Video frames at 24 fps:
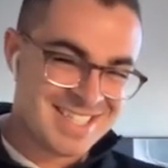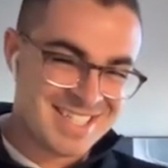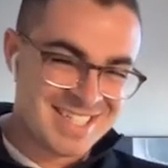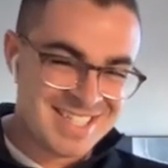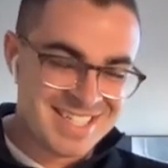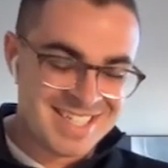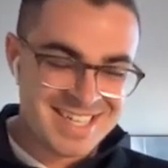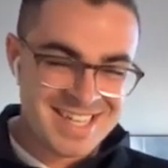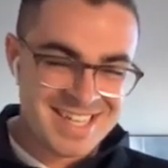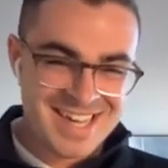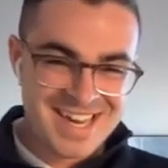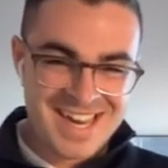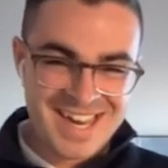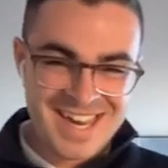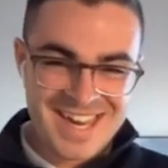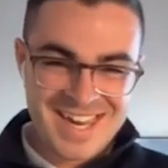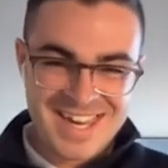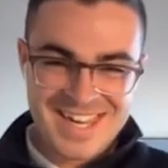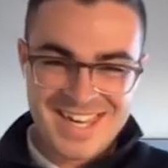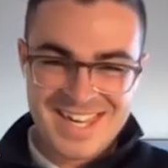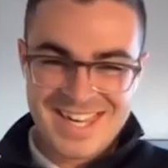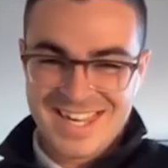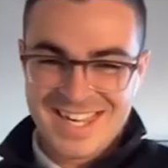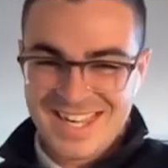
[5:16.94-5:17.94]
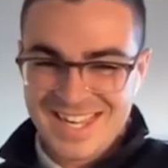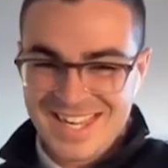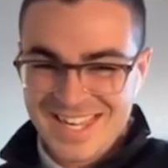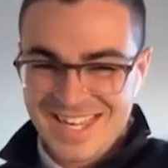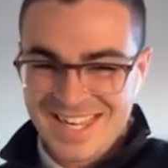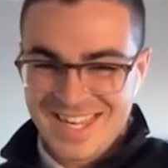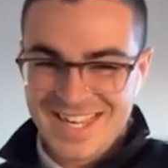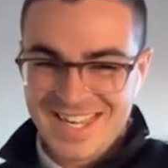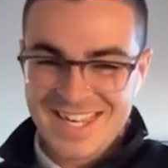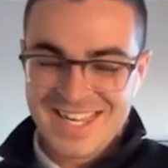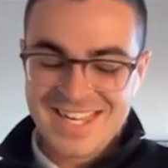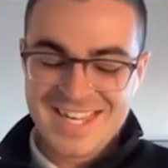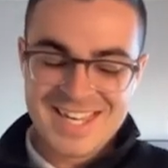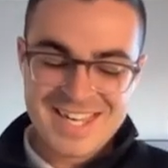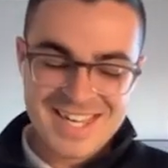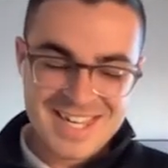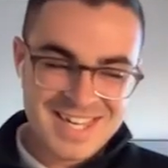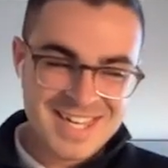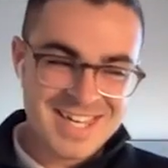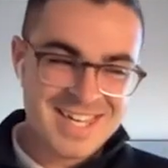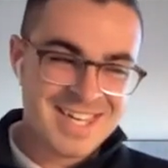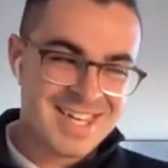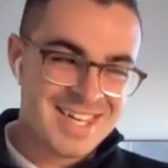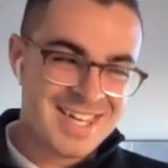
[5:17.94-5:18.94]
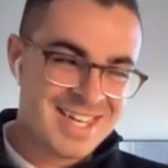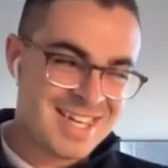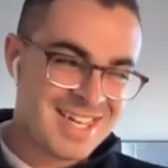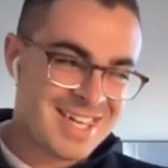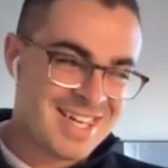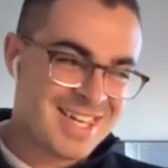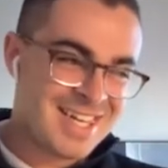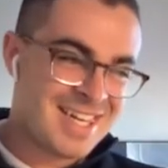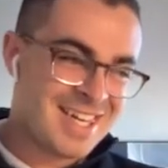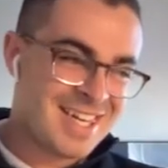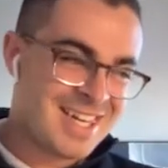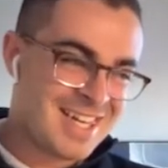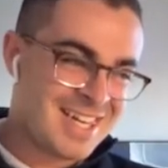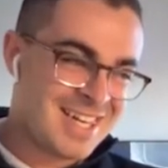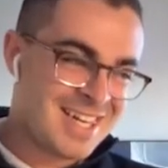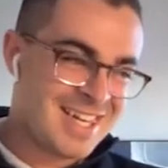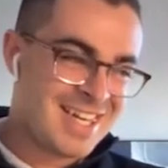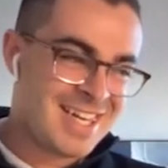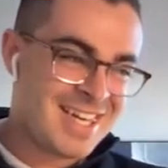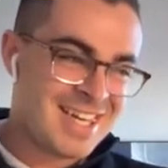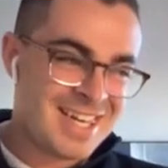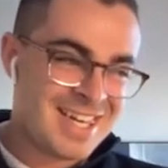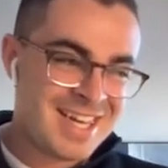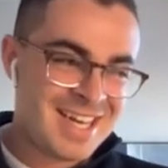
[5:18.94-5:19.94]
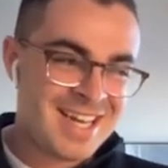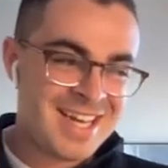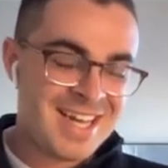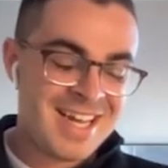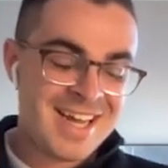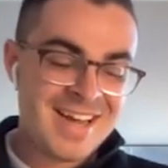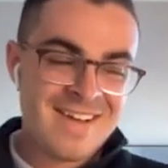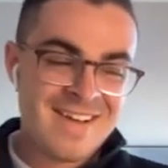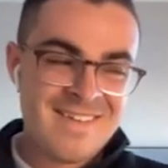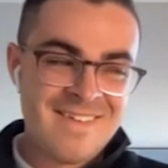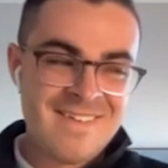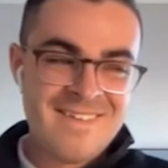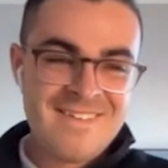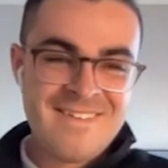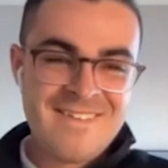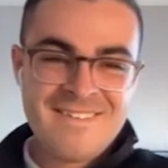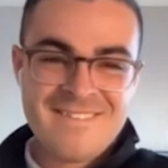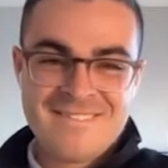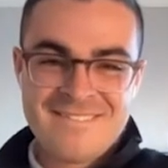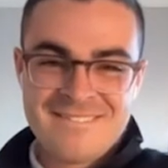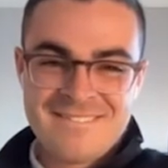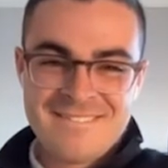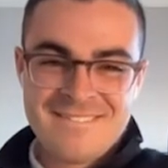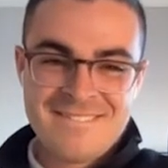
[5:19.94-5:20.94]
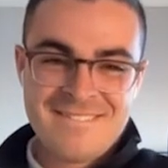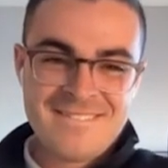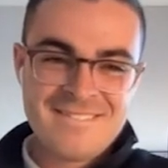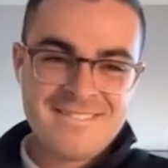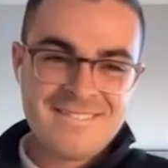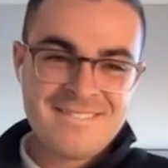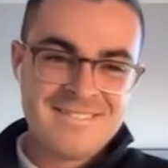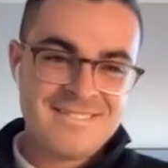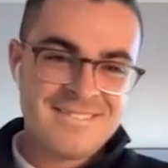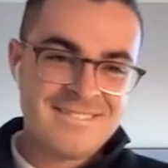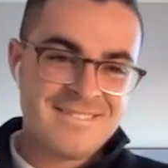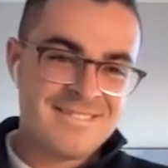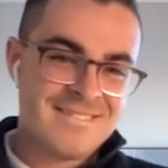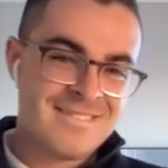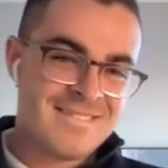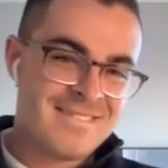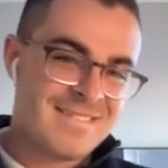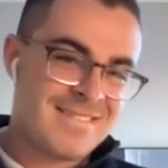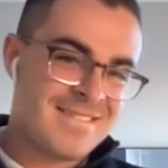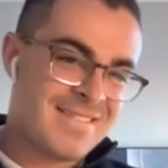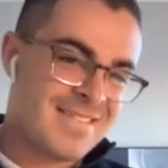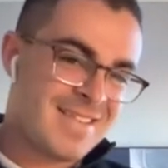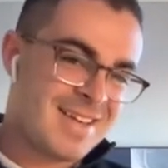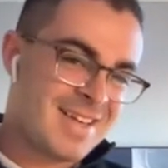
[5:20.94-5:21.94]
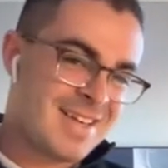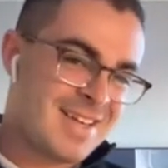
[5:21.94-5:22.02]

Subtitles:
The person shown says nothing.